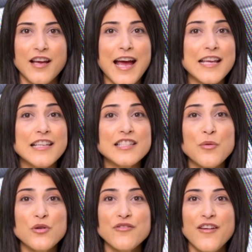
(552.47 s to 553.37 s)
endless
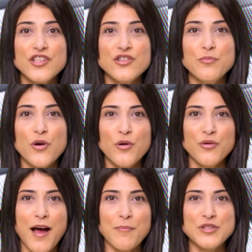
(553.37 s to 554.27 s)
motivation
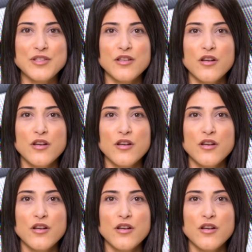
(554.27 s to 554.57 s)
programs,